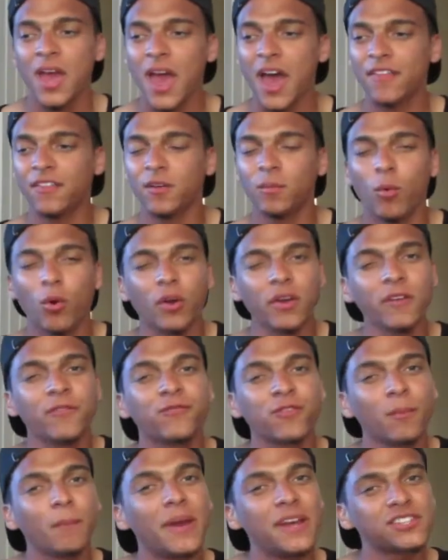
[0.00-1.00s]
and the more
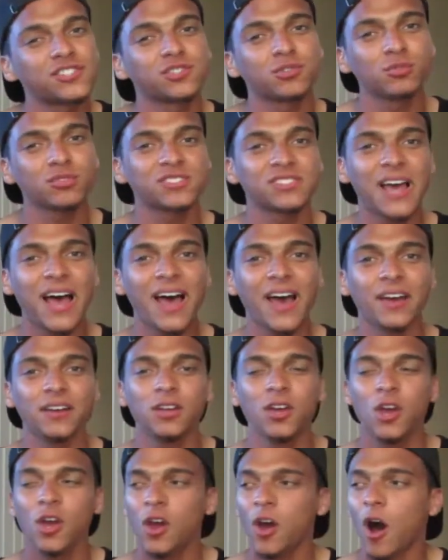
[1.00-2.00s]
informational side
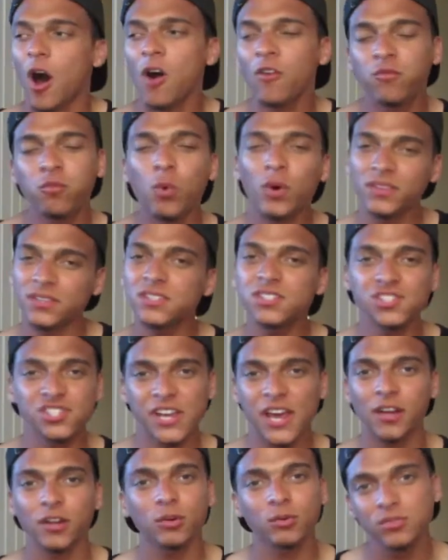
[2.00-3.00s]
of what this
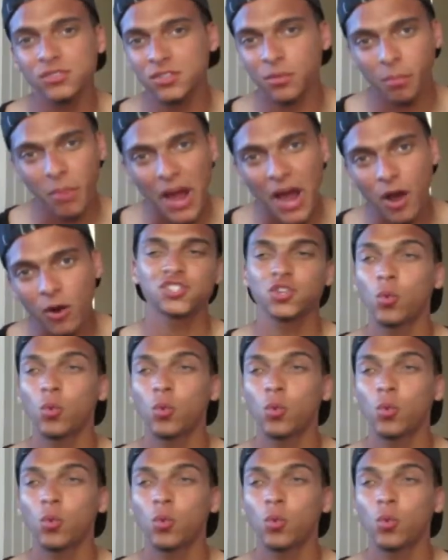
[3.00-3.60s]
channel is about.